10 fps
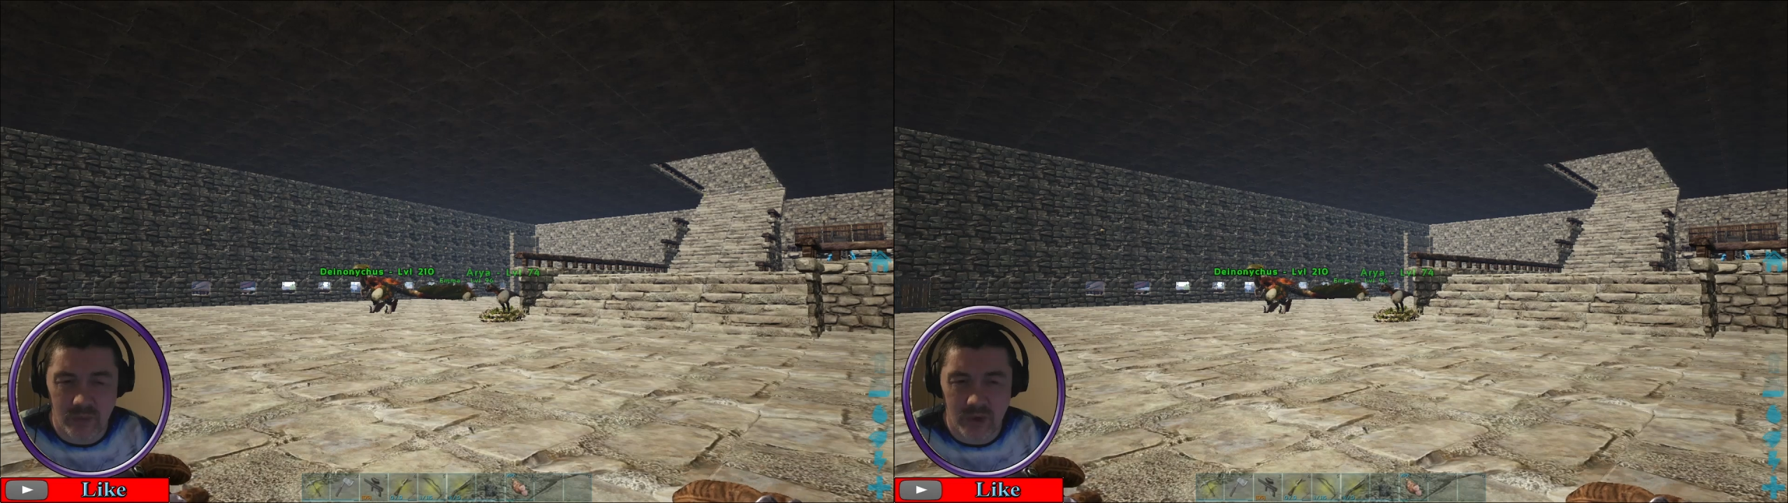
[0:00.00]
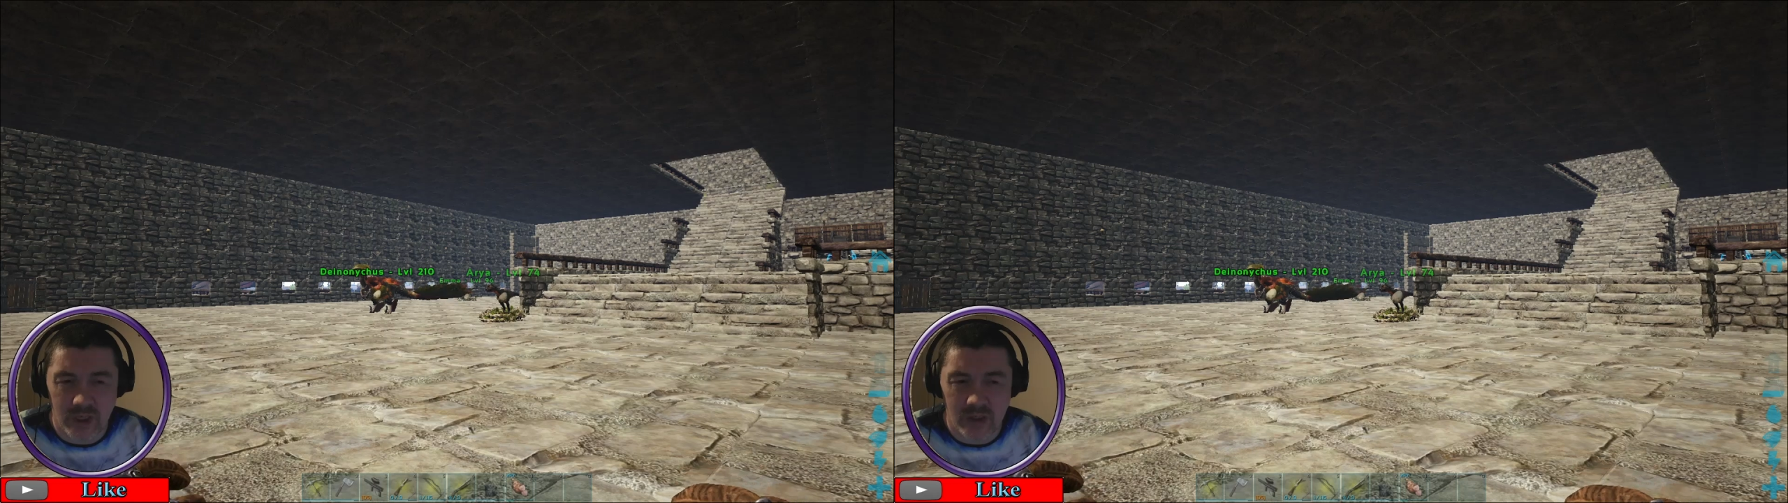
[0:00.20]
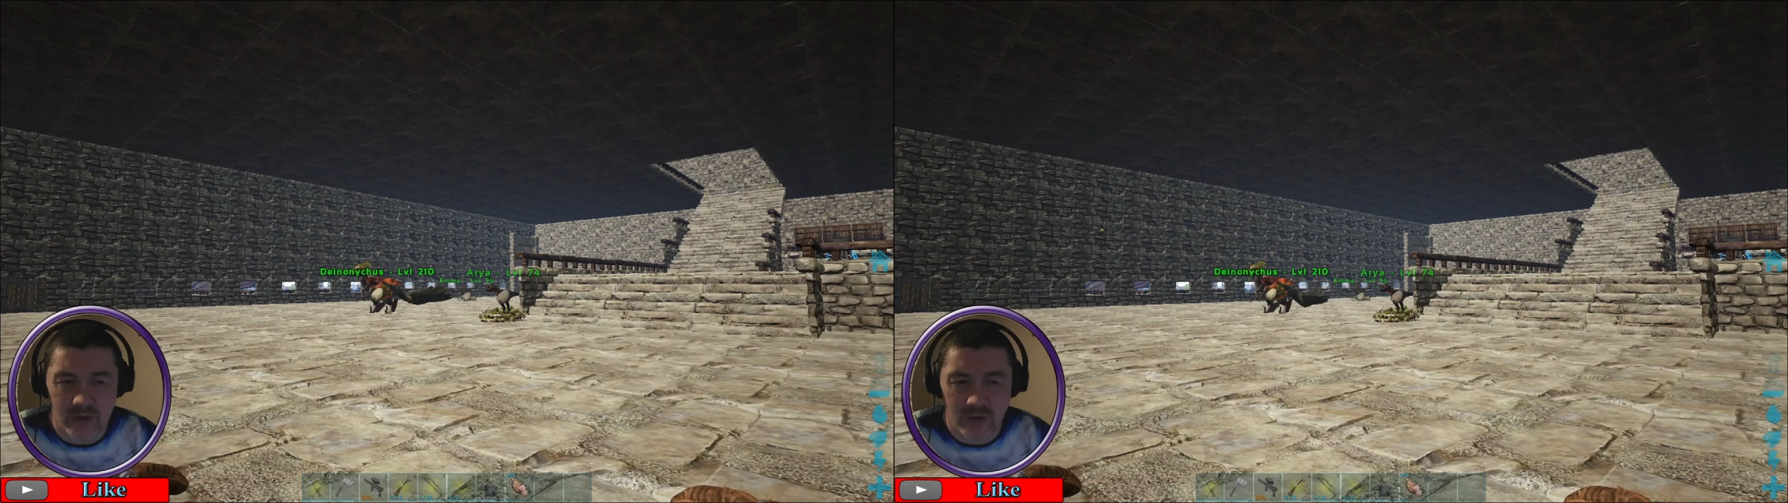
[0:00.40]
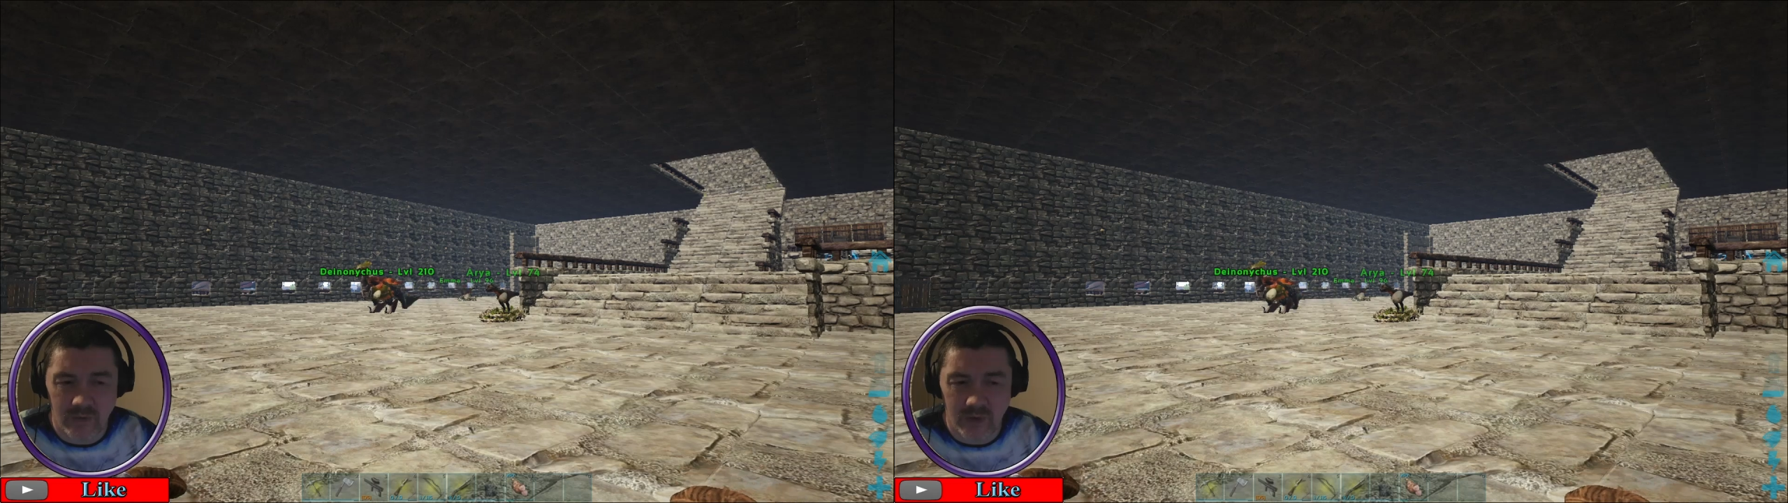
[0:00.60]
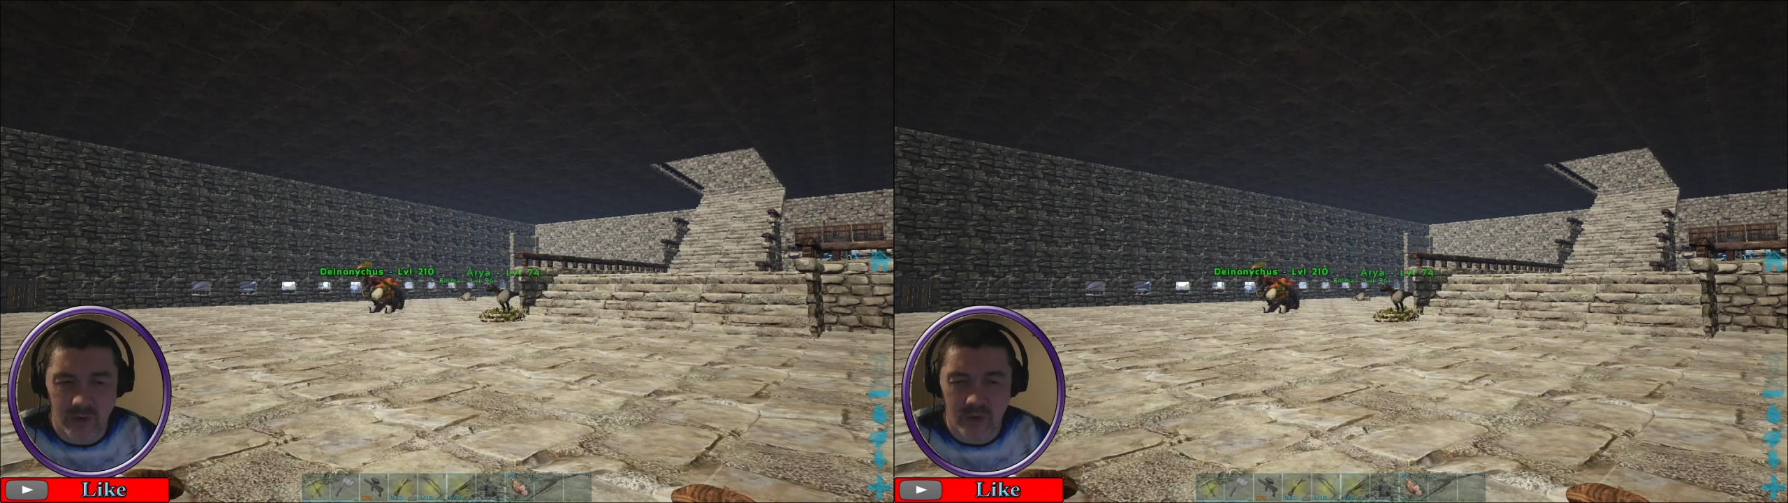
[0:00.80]
we actually
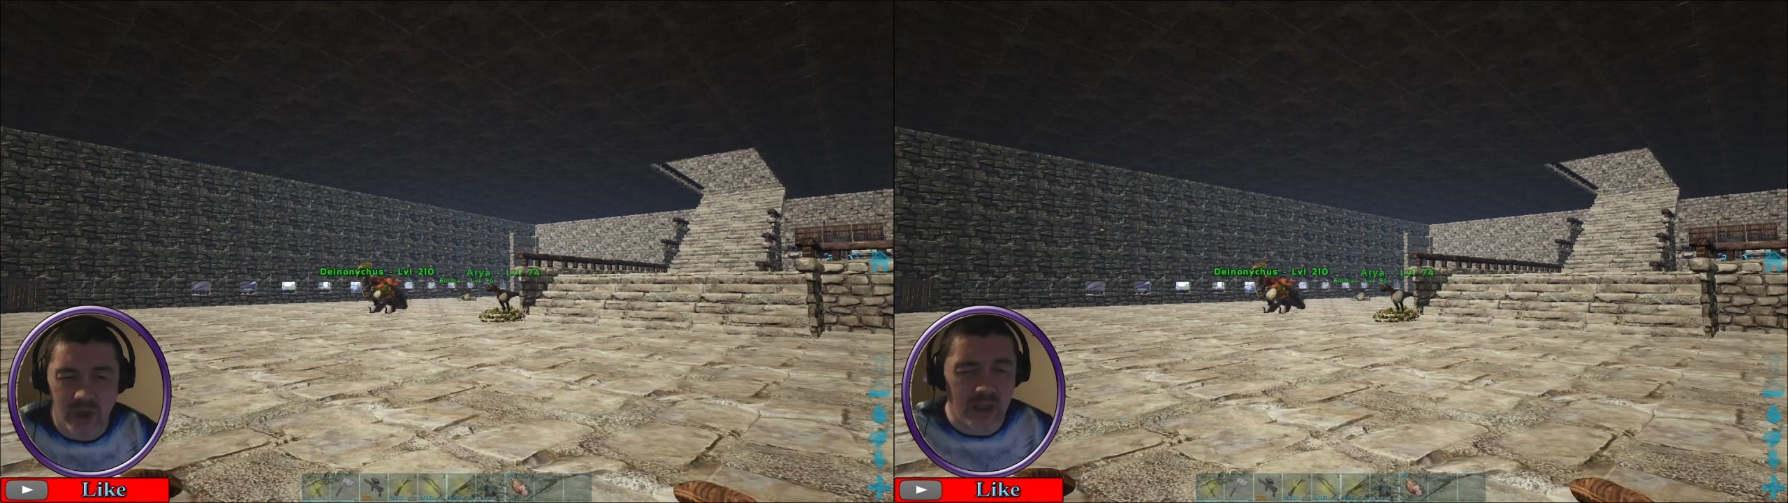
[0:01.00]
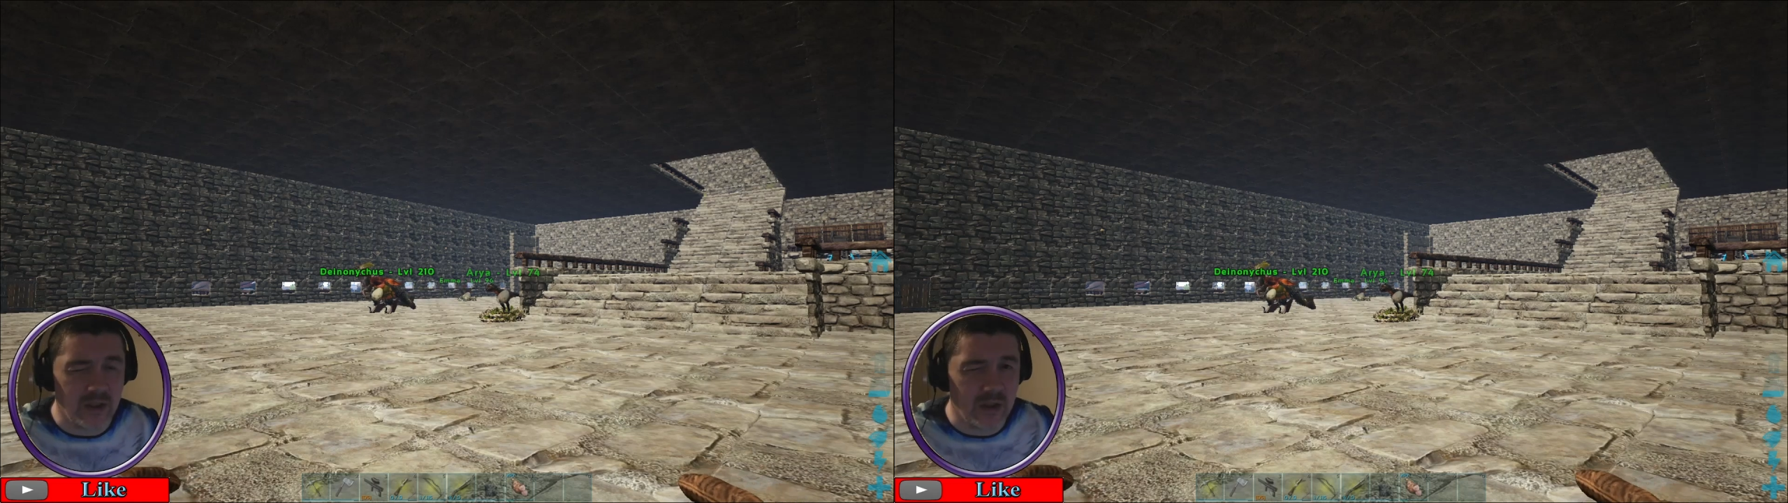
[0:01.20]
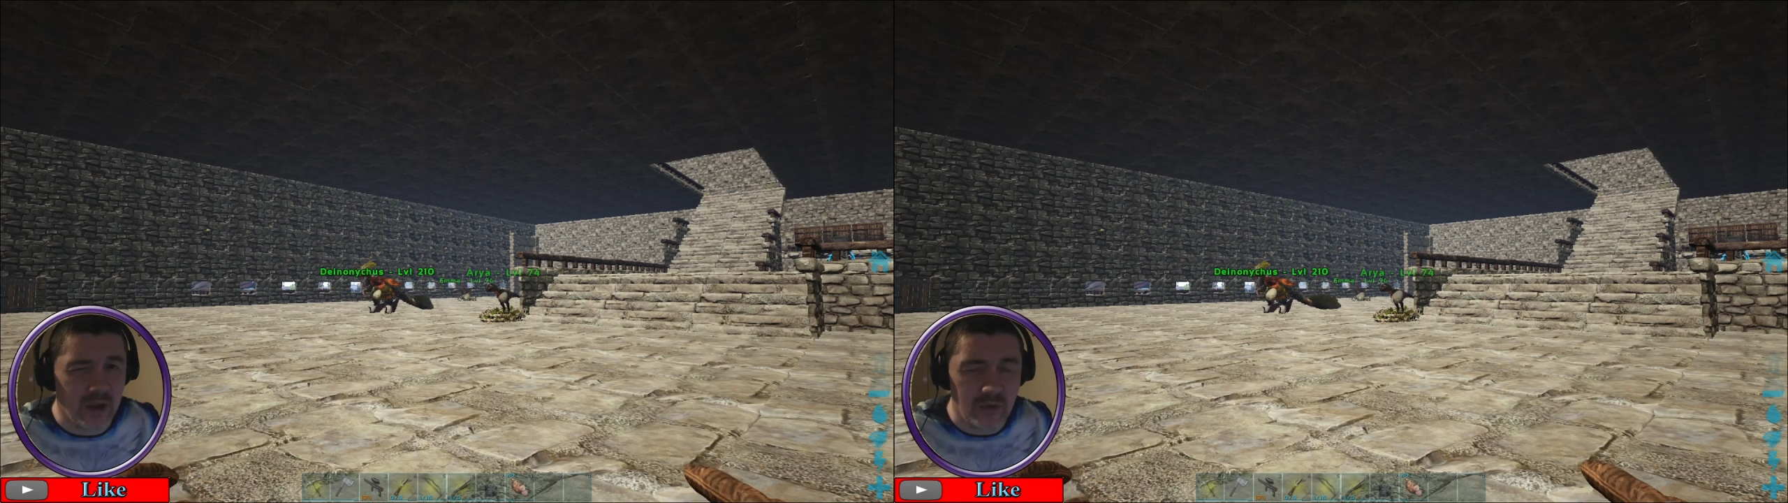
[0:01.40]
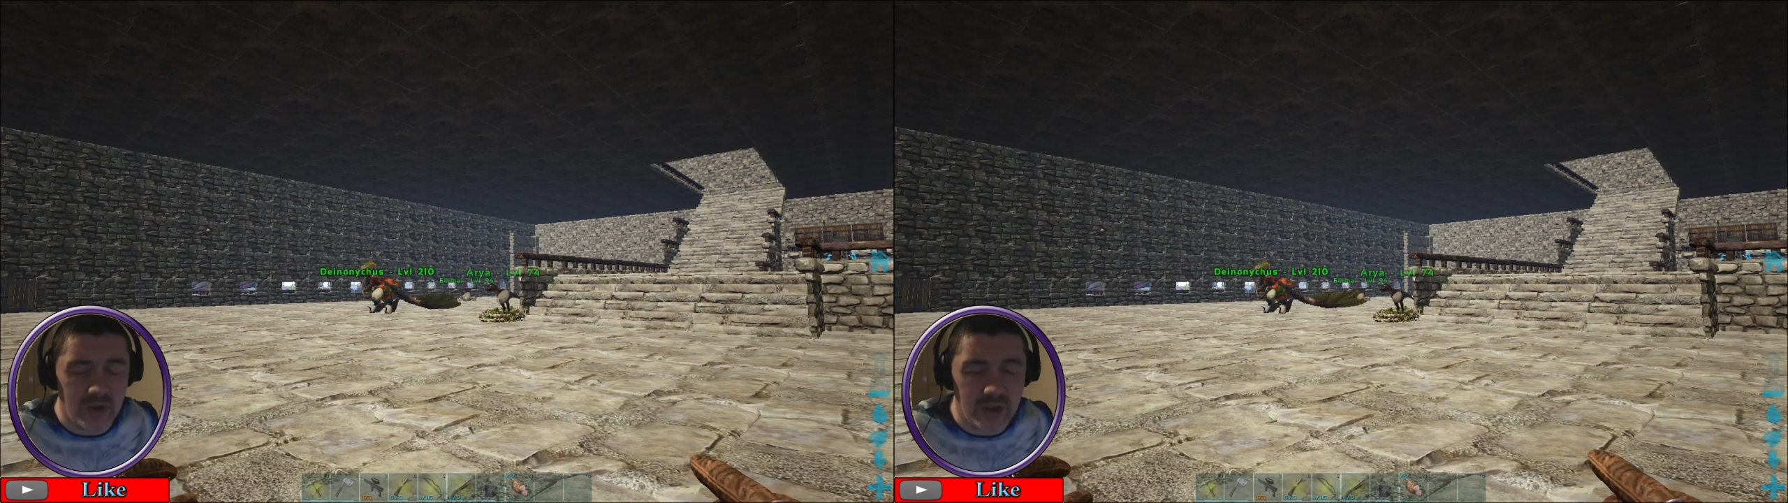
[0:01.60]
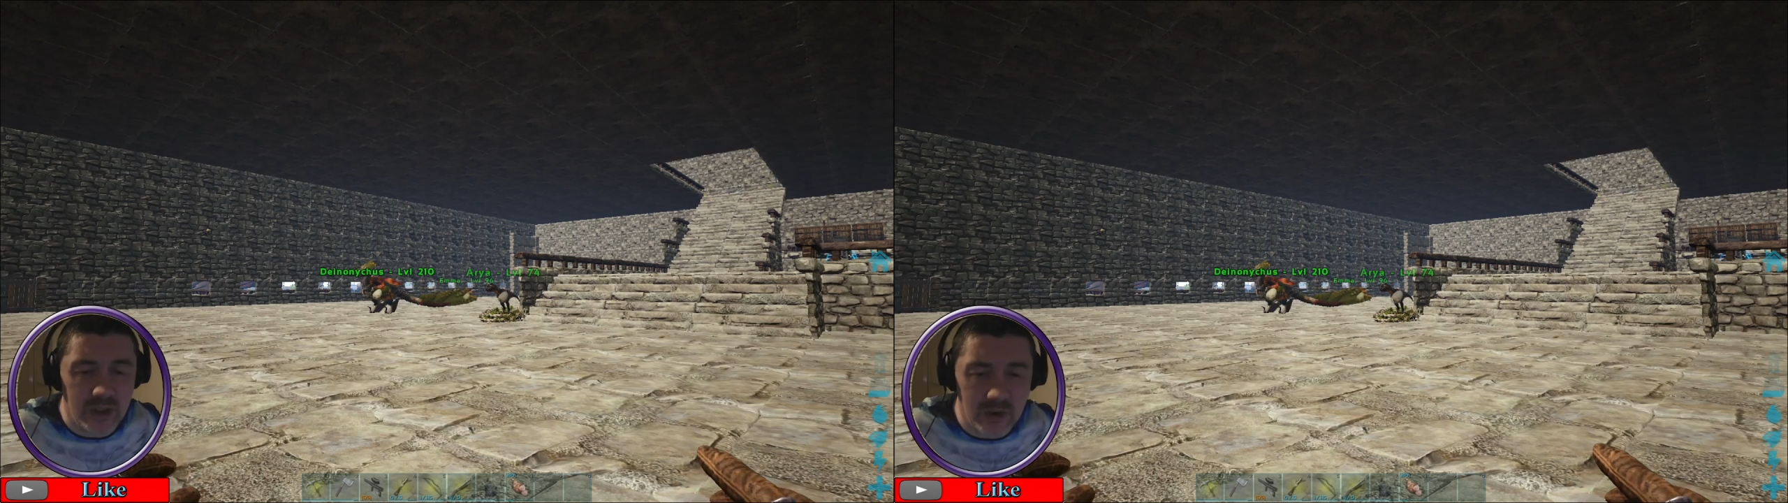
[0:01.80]
have a good idea how to